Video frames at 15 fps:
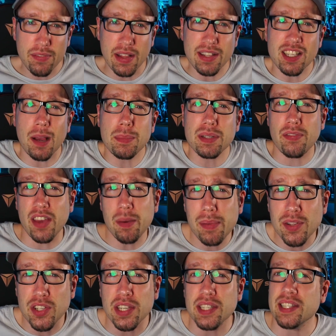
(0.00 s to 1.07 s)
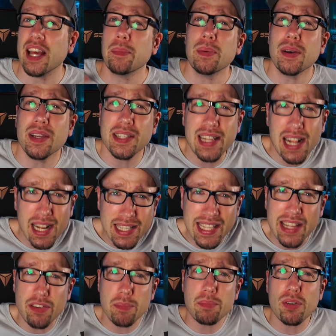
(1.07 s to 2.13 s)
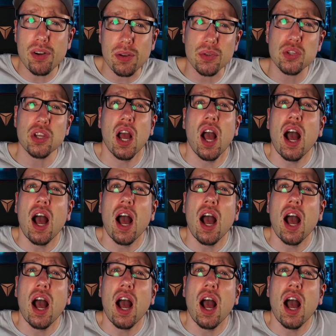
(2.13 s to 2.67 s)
their types of images, their personality, their approach?